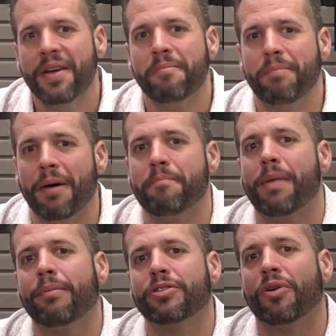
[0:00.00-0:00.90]
But
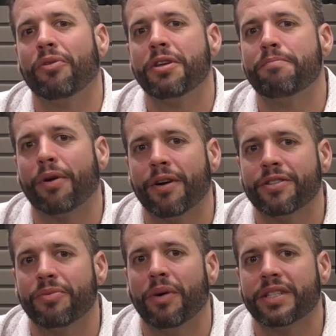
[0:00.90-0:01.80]
bubbles only
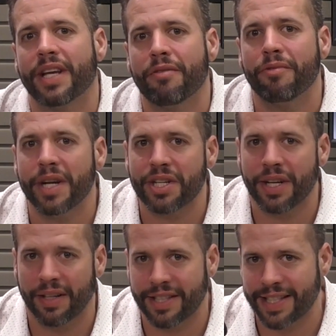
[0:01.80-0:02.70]
burst once they reach an
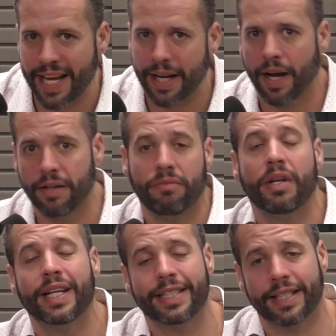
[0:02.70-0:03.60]

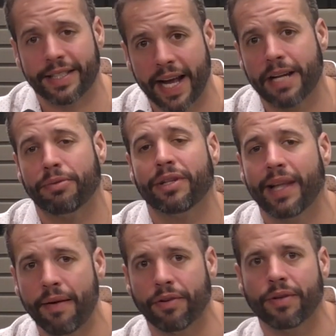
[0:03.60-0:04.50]
unsustainable
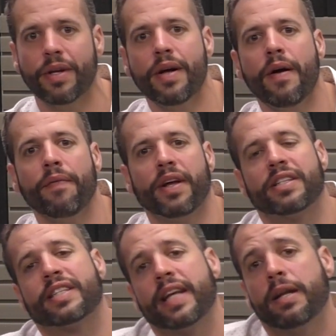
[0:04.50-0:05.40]
level. The
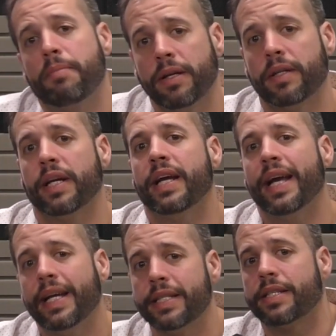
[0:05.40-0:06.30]
unsustainability
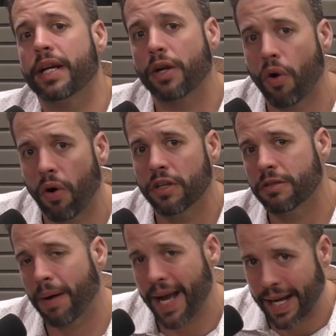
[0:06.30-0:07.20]
is caused
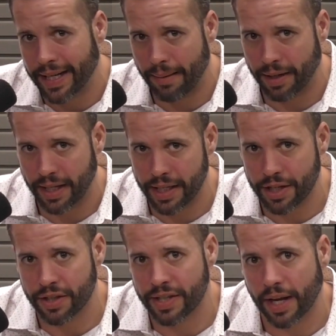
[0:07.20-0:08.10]
by economic
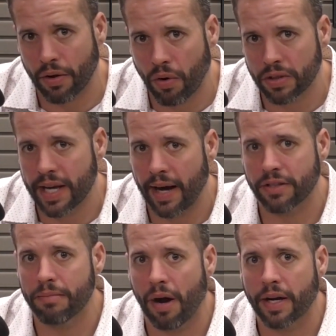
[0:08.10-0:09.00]
conditions that cause the
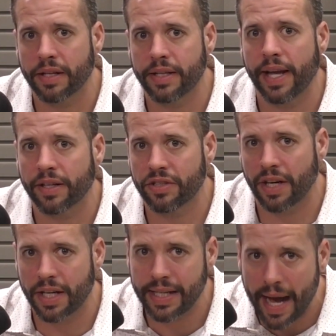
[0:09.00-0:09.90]
housing market to take a
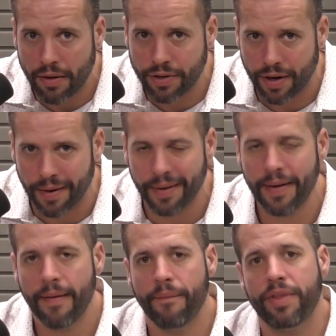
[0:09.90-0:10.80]
sudden downturn.
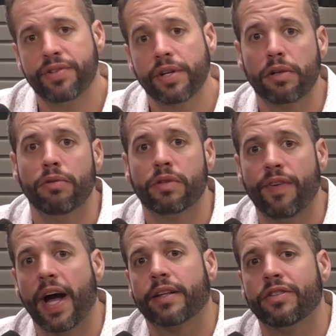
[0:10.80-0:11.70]
This includes
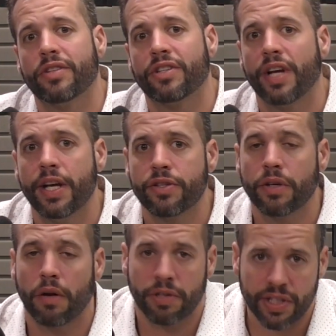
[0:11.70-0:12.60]
factors such as
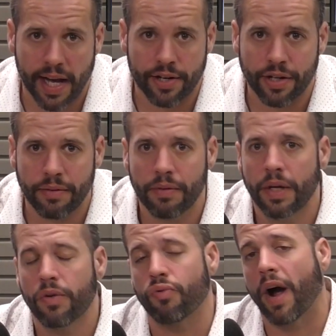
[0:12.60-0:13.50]
a recession,
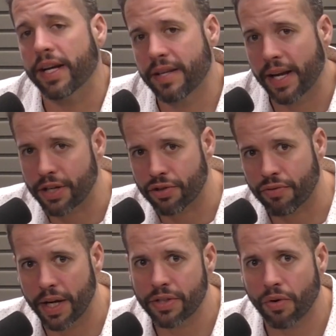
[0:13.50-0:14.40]
rising interest
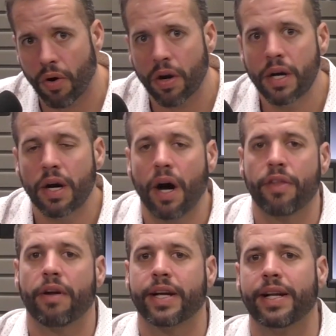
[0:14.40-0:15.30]
rates, or
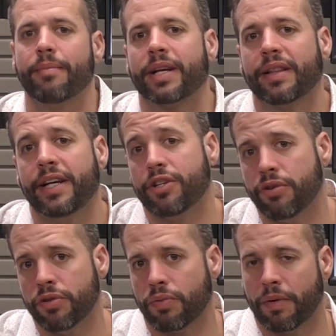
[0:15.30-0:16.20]
other economic
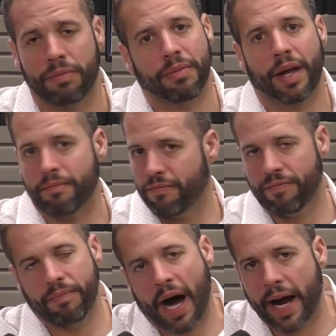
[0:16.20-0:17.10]
issues with like
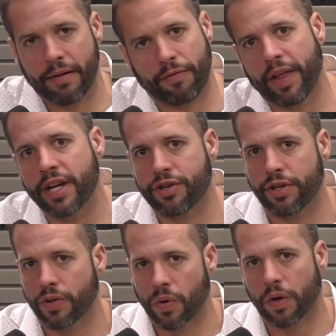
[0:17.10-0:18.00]
high
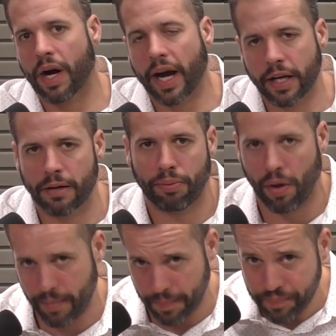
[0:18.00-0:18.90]
inflation or high
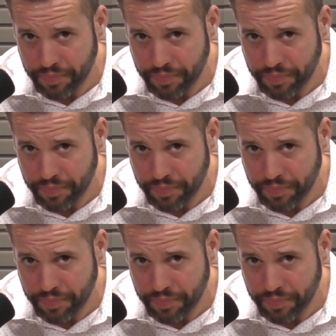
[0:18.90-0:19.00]
unemployment.